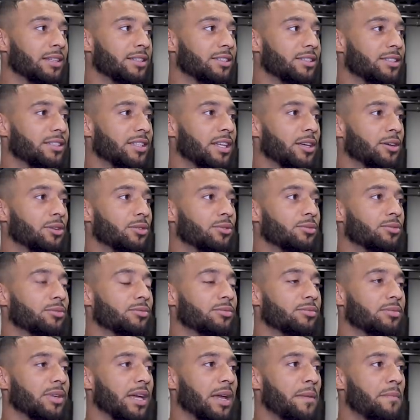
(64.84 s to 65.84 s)

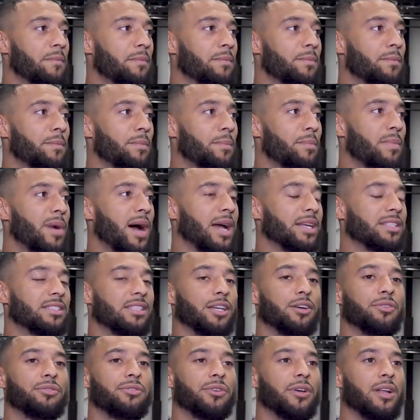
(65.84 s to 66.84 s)
still in
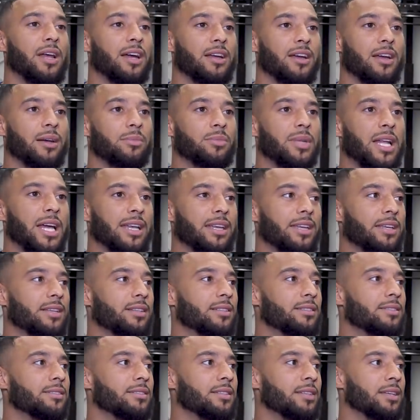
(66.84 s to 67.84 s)
myself, feel like I'm
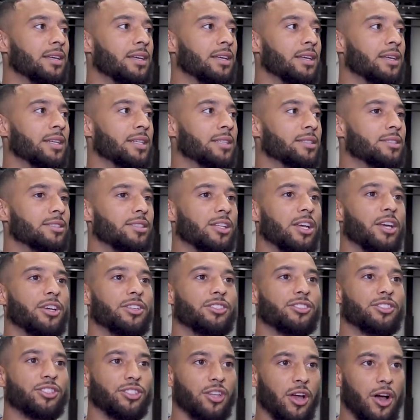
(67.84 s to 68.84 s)
lacking
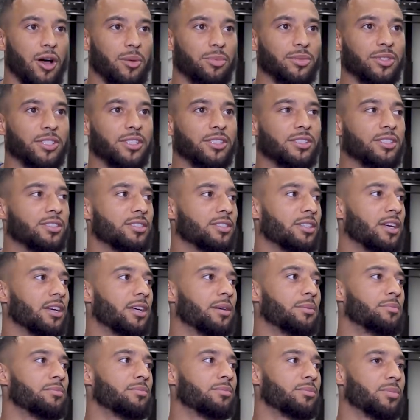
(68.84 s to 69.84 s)
certain sharpness.
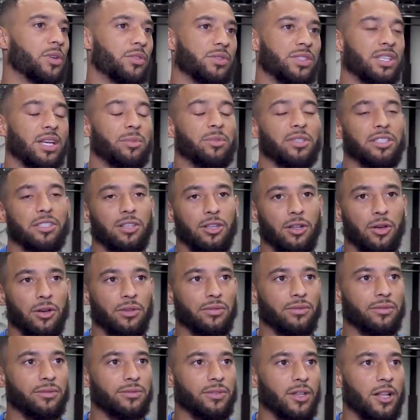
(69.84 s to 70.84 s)
Um, obviously I missed a lot
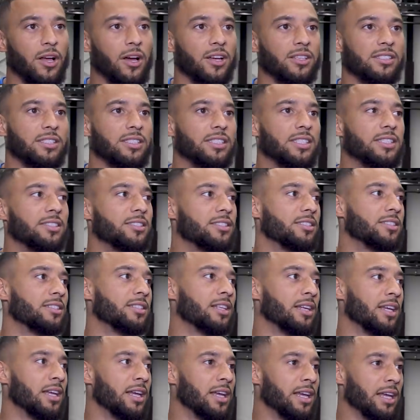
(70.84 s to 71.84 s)
of last
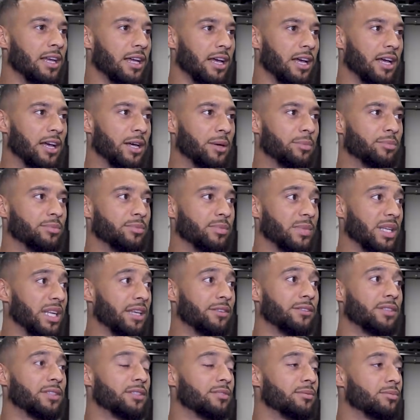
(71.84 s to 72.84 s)
season, um,
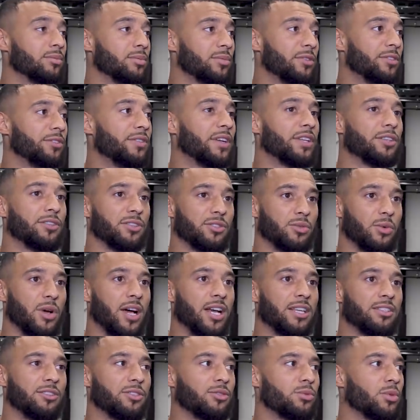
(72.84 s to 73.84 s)
even fitness
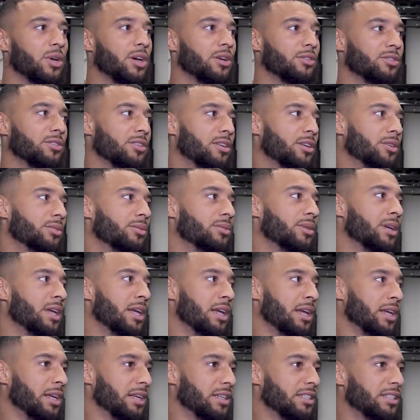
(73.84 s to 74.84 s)
wise as well, so
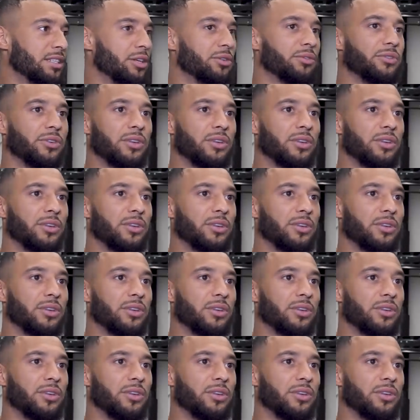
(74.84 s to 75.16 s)
still